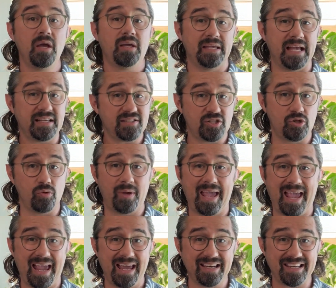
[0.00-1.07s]
Yes, you
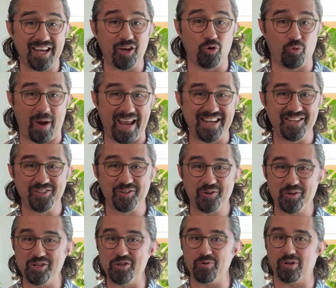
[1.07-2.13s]
can get granular
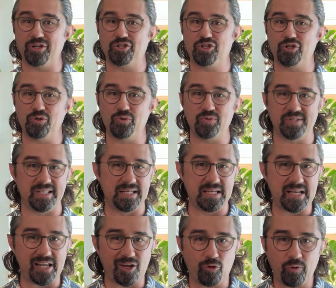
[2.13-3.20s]
and you can choose the
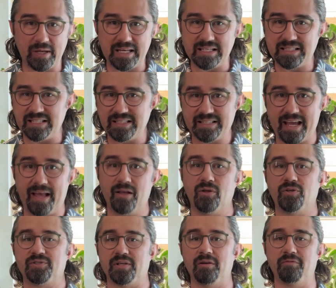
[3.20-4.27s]
nitty-gritty
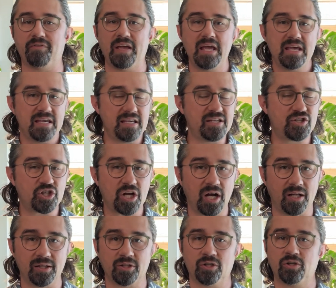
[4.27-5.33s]
details of each
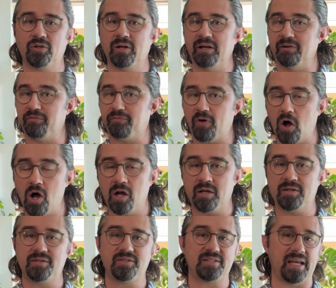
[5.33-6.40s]
color and
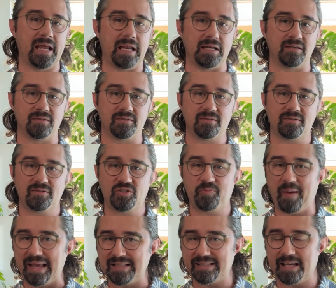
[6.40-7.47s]
font and
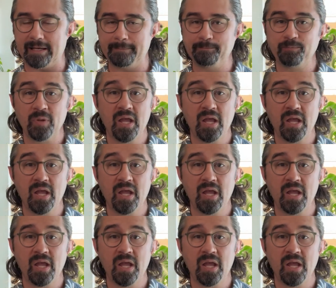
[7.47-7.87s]
spacing,